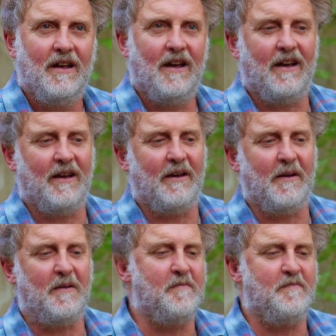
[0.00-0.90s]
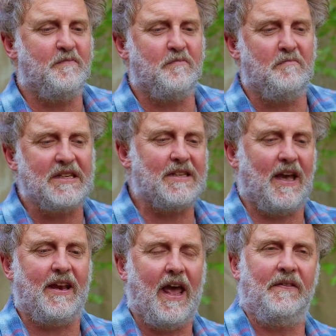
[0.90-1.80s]

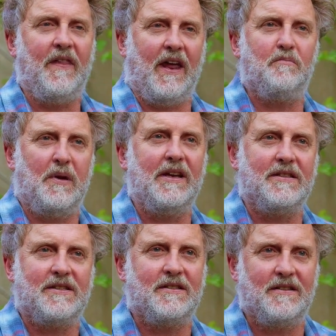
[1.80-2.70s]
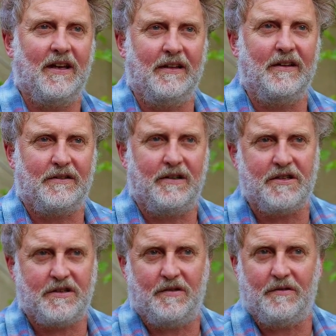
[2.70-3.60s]
Muscat had that place in the
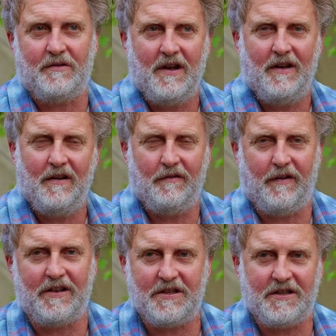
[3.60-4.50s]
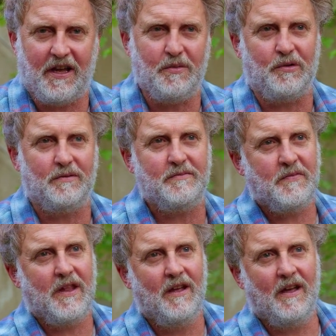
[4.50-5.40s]
traditional French table.
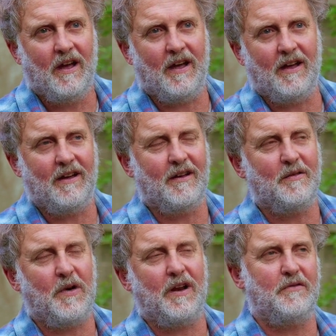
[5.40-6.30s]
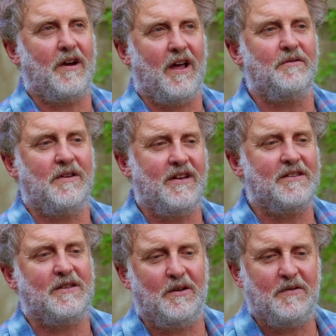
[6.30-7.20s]
Well over 100
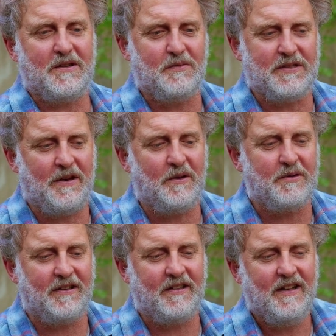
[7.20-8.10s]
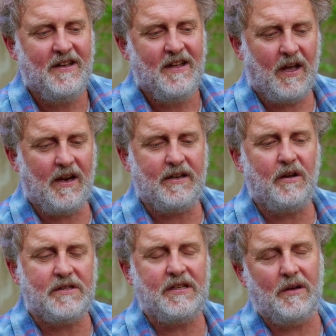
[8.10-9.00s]
years ago, this was noted. And I
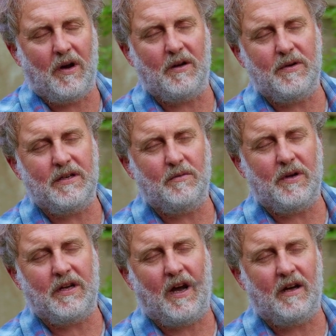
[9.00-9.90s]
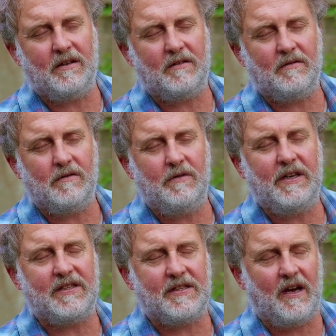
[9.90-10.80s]
don't see why we can't
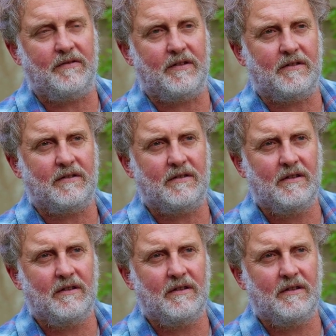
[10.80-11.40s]
rediscover.